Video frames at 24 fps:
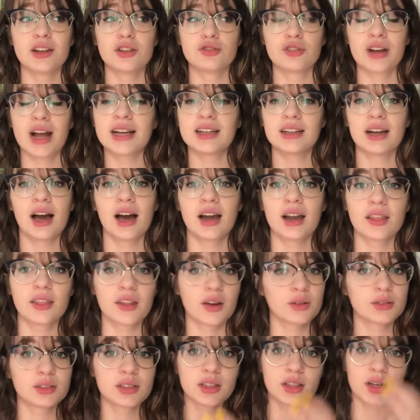dragged on. I thought it
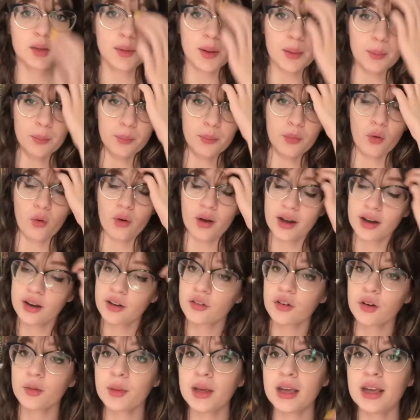was a little bit boring
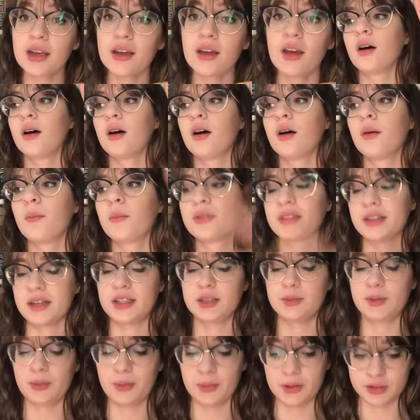for me, but that
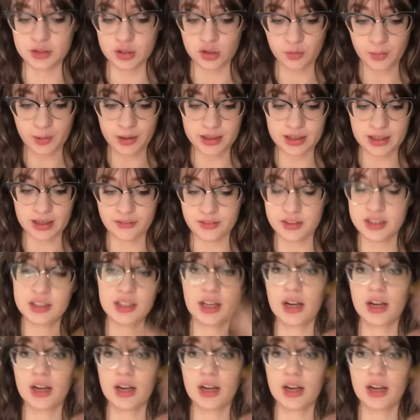is my personal opinion, obviously.